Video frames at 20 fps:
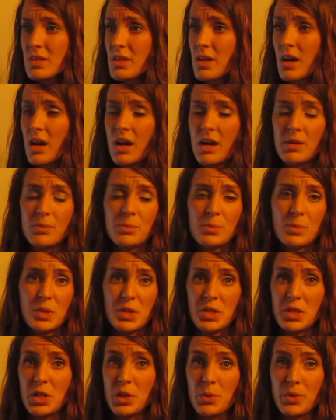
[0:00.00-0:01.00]

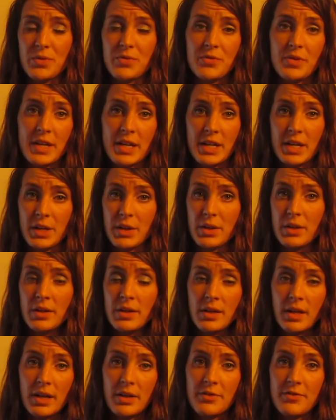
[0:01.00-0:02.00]
were very
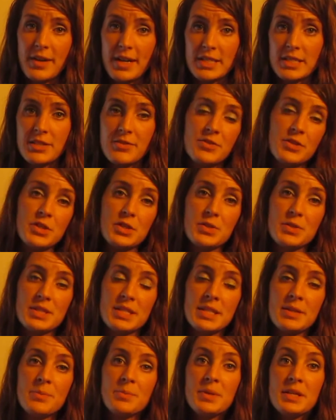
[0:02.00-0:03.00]
effective in
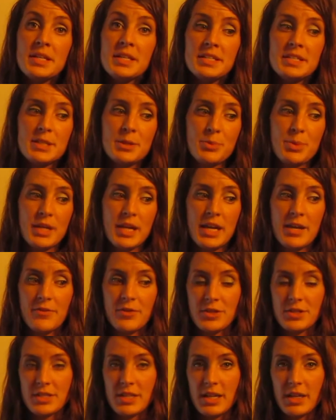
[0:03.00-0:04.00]
using immediacy
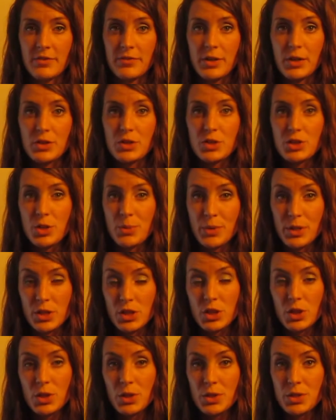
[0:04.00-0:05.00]
behaviors, and I felt so much
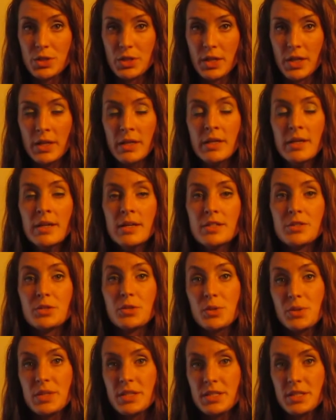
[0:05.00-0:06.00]
closer to
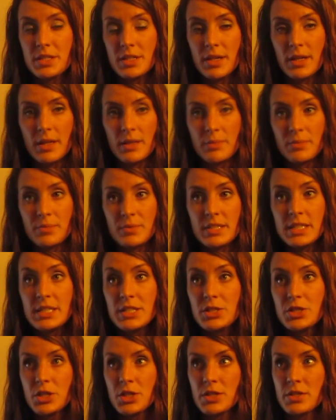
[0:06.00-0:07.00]
these
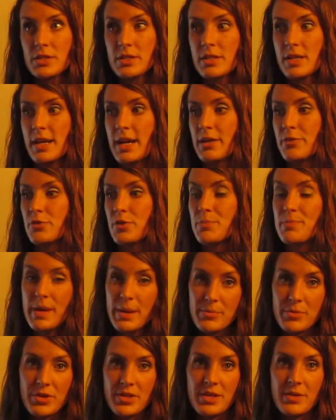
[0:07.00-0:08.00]
teachers, and I
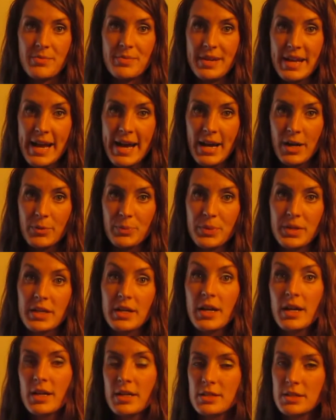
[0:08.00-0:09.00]
remember them now
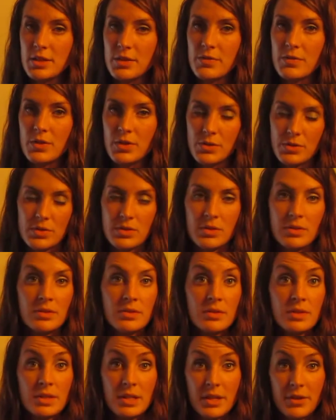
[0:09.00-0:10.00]
because of those
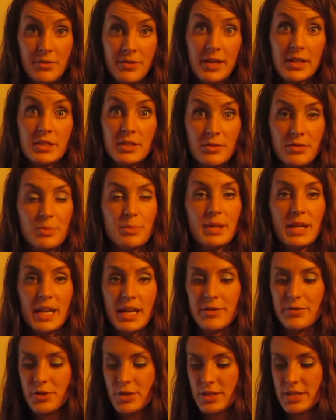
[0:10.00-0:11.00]
effective
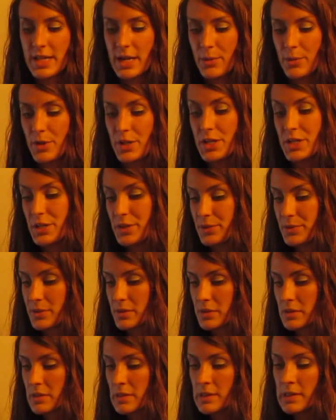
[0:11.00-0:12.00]
behaviors that were
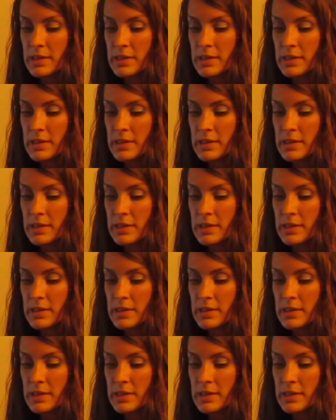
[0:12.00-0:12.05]
used.